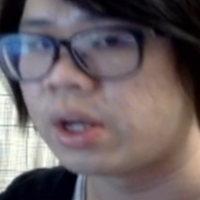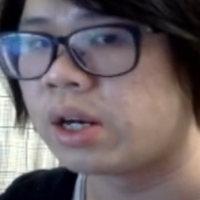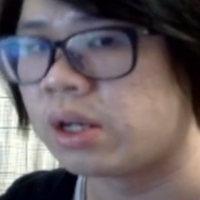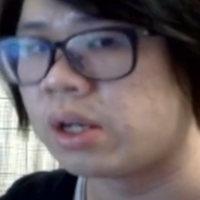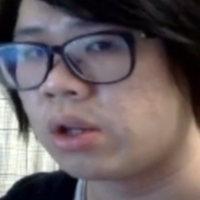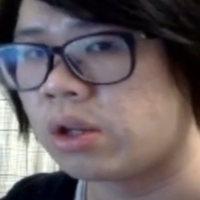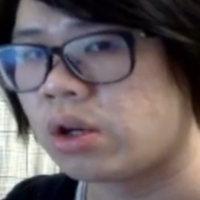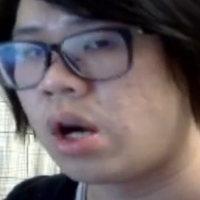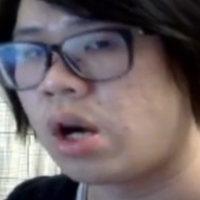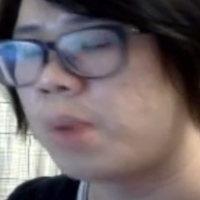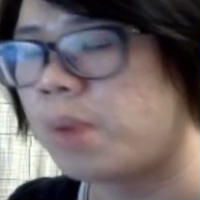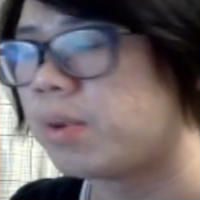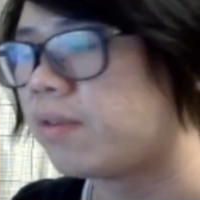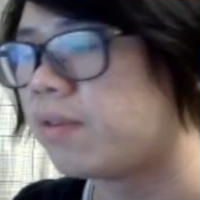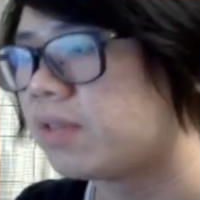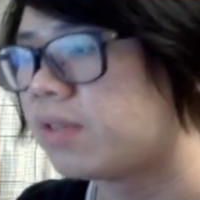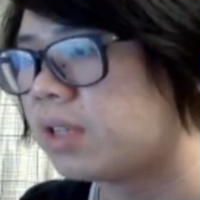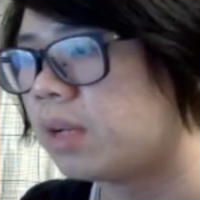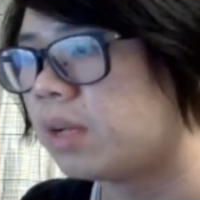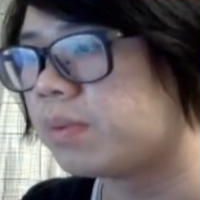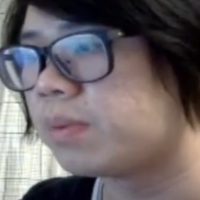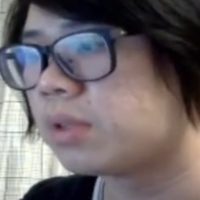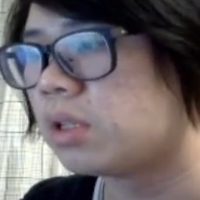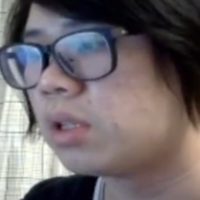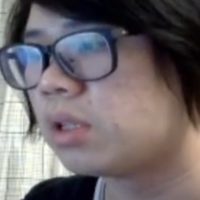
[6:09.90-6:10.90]
another copy of
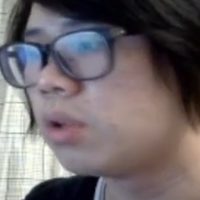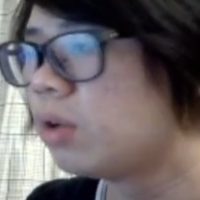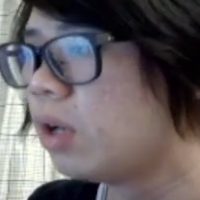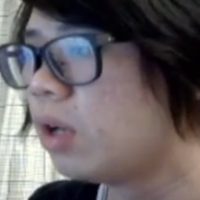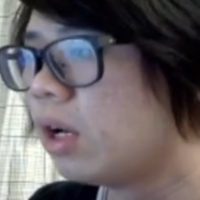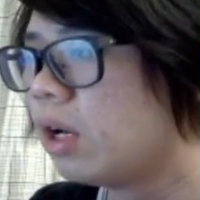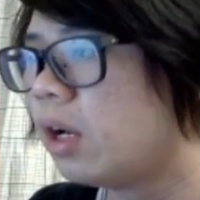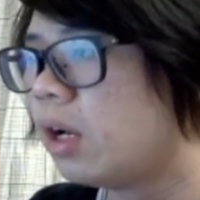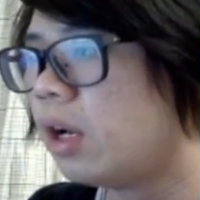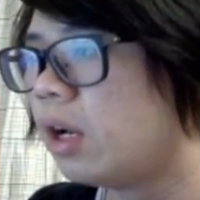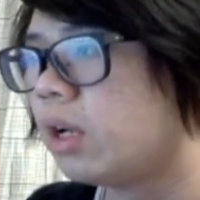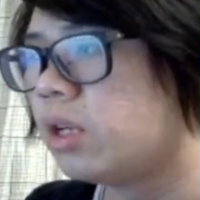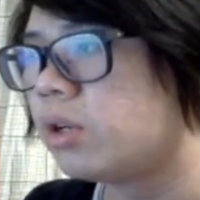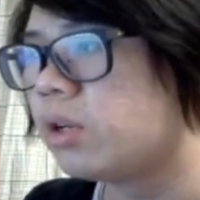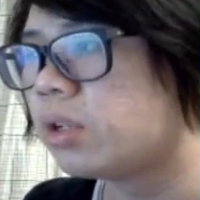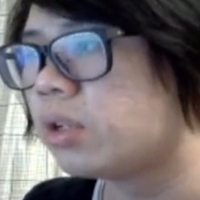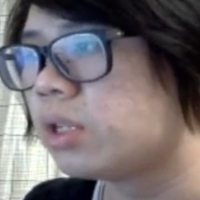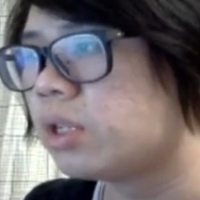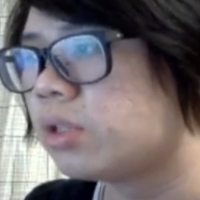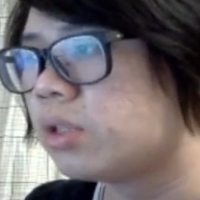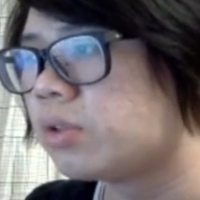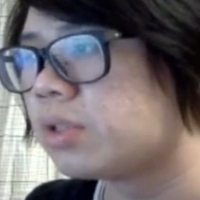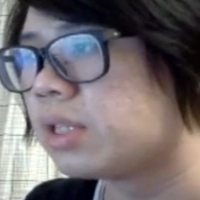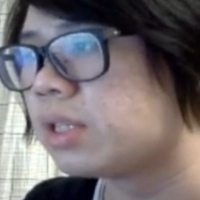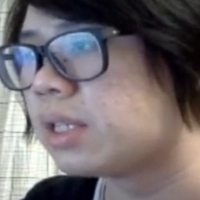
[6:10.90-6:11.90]
himself. So you
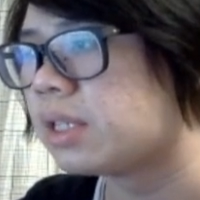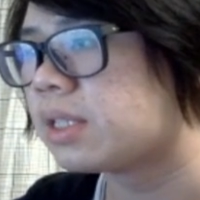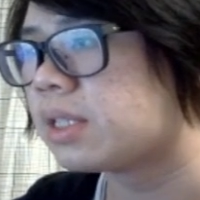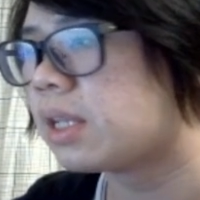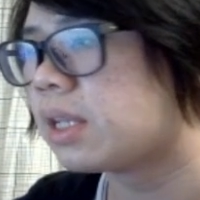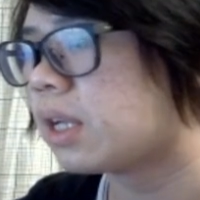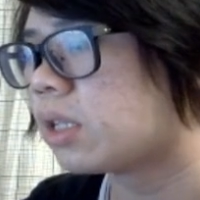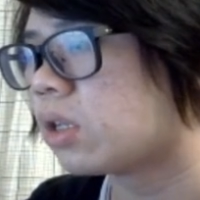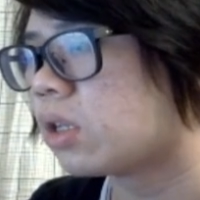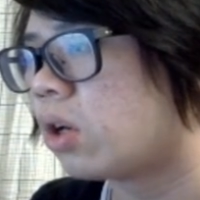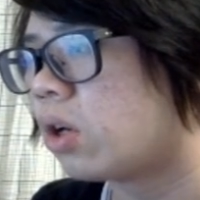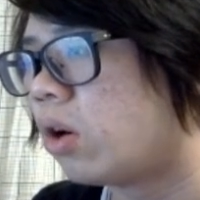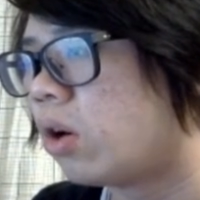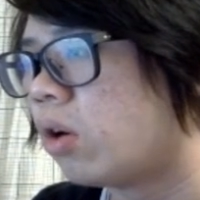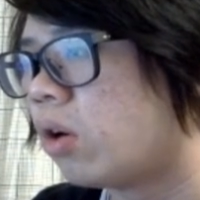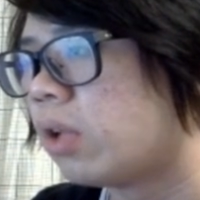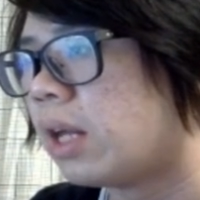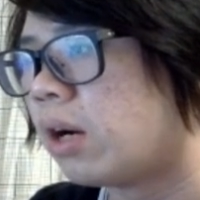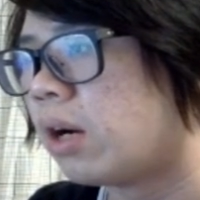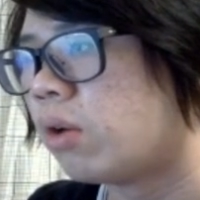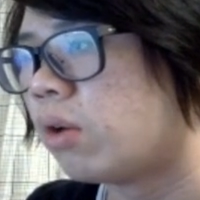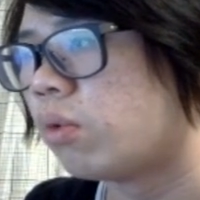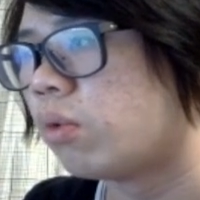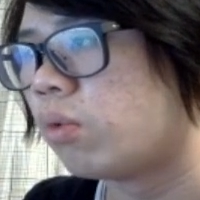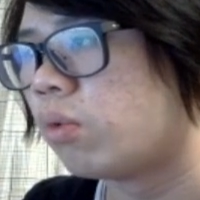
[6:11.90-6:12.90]
can use this and call
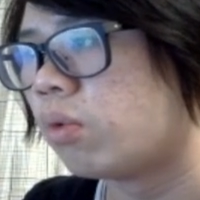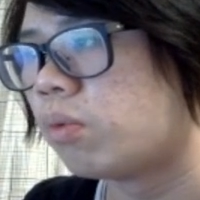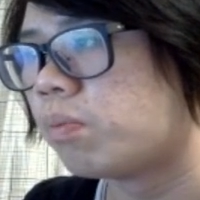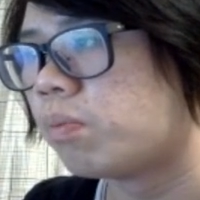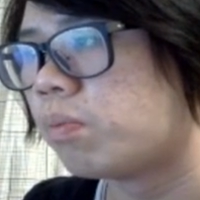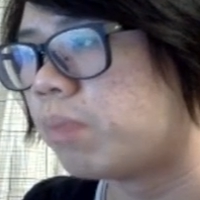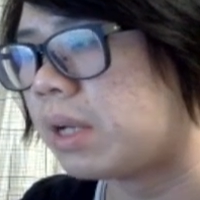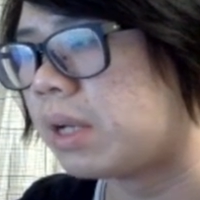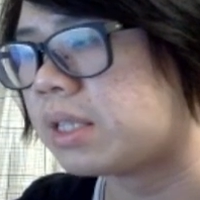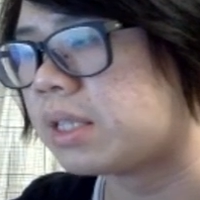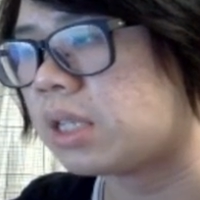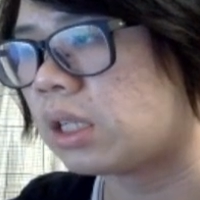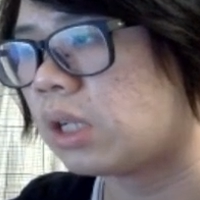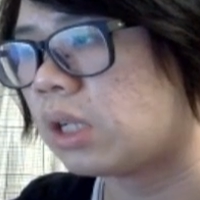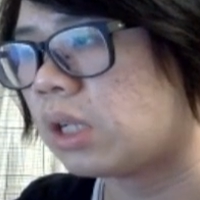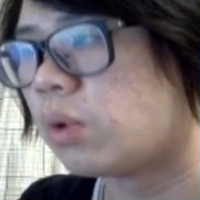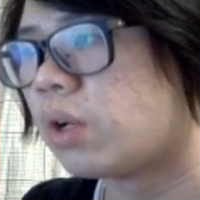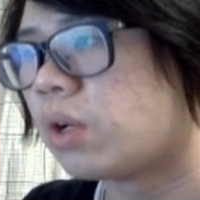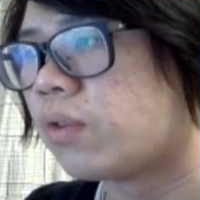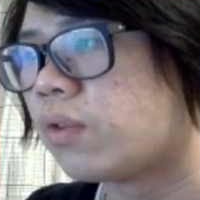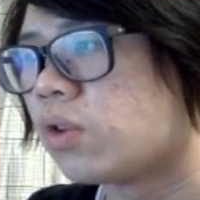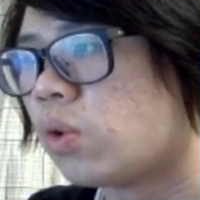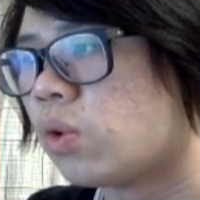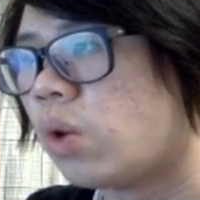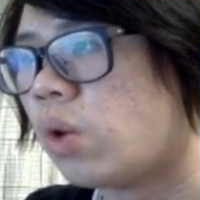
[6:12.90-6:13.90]
out basically
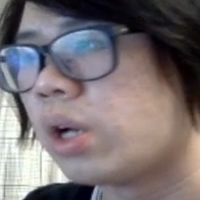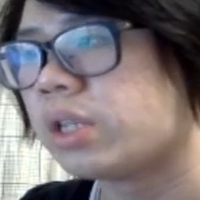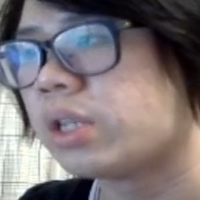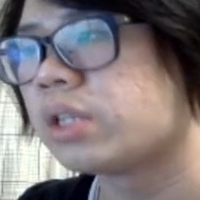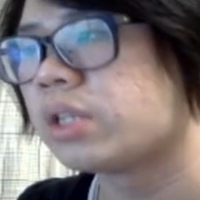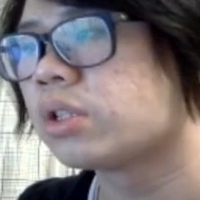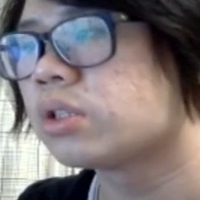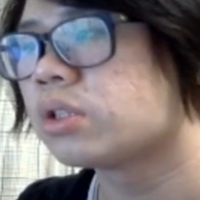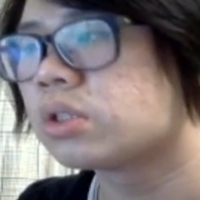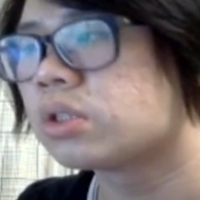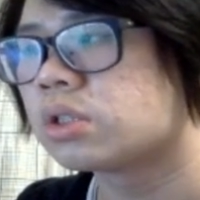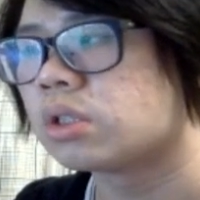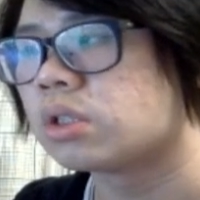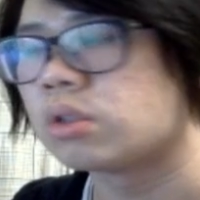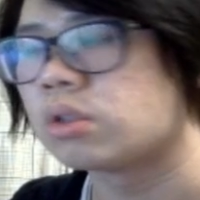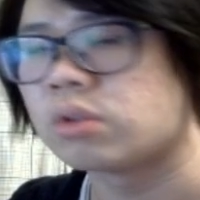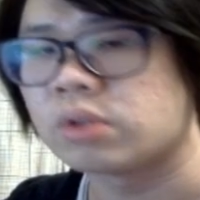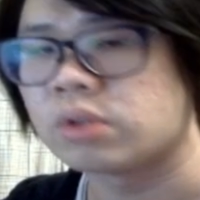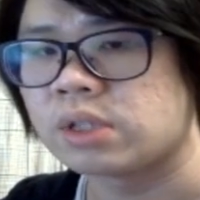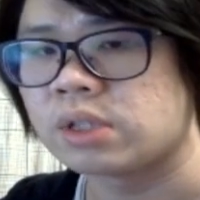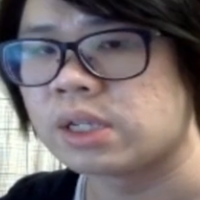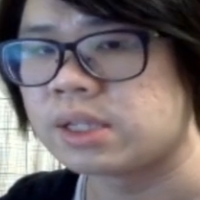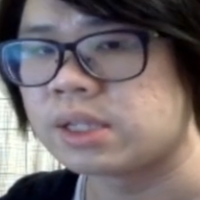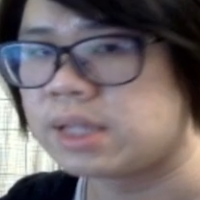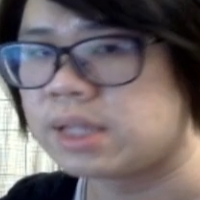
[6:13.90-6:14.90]
whatever you want here. So
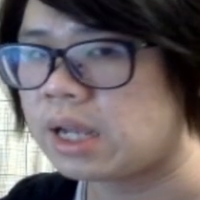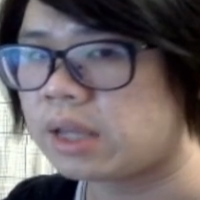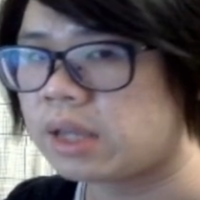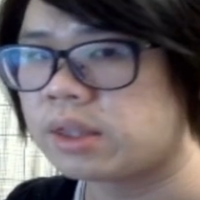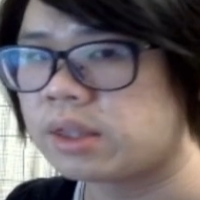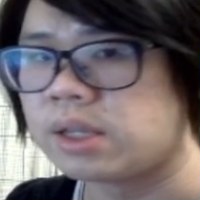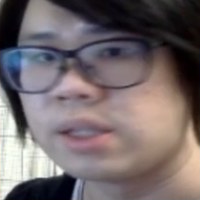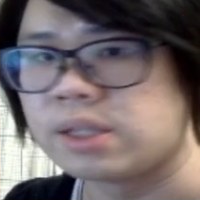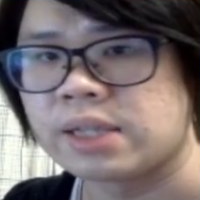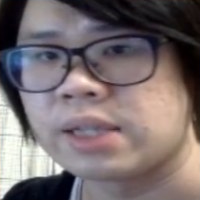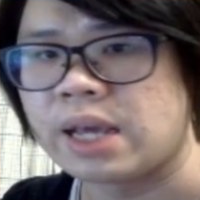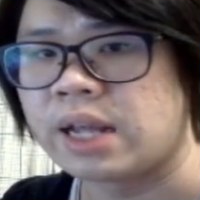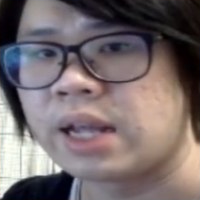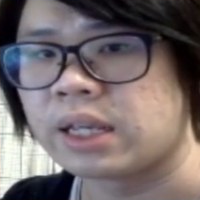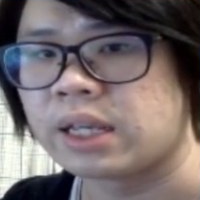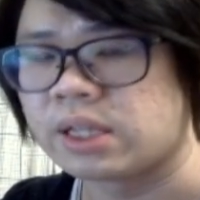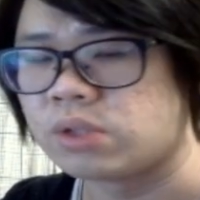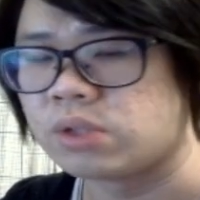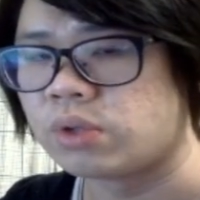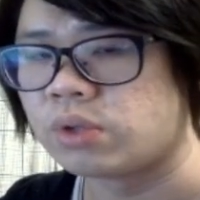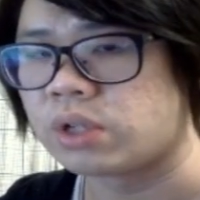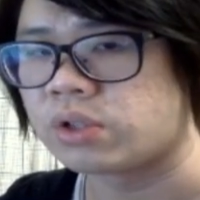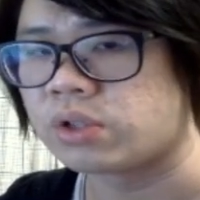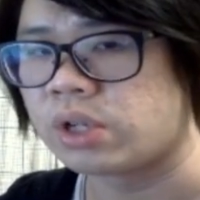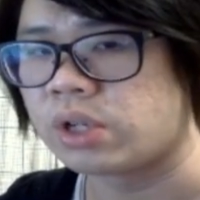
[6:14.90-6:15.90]
it deck thins and it gives
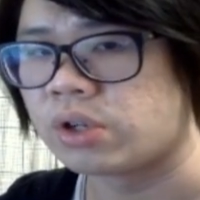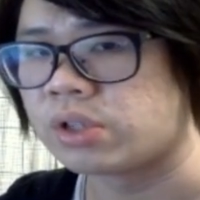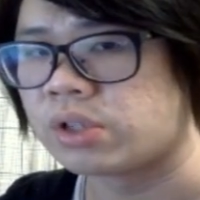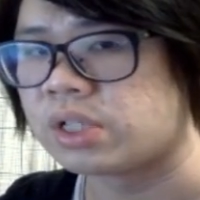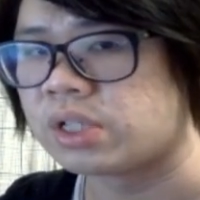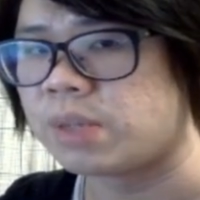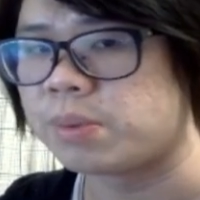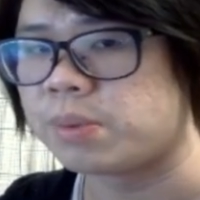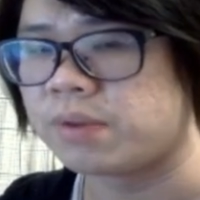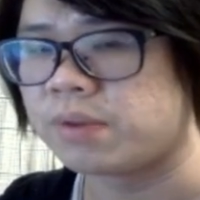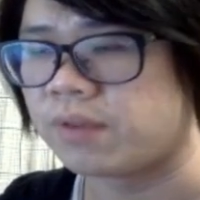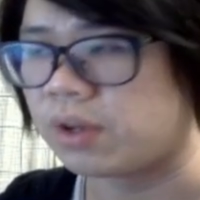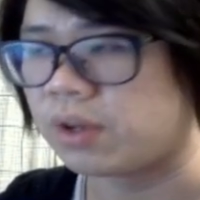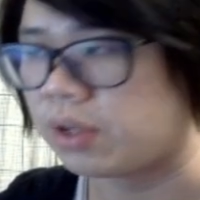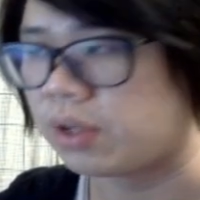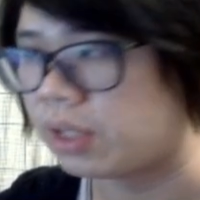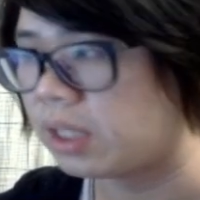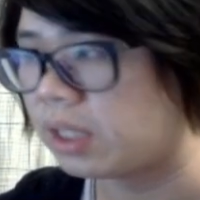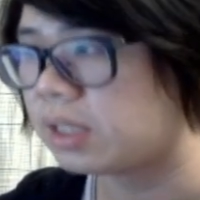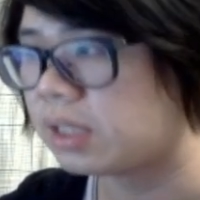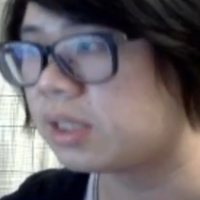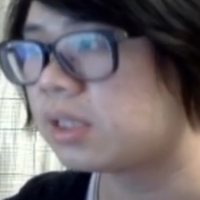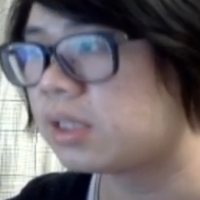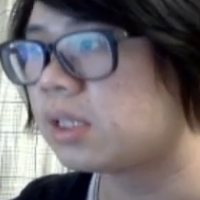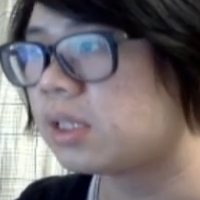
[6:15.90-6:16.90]
you an extra intercept. Very
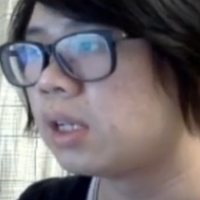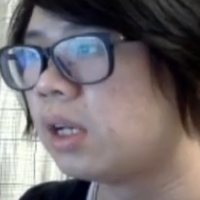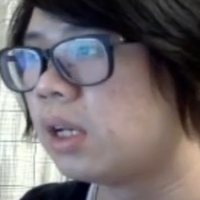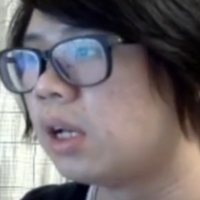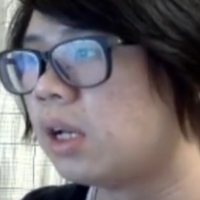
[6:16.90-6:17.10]
nice.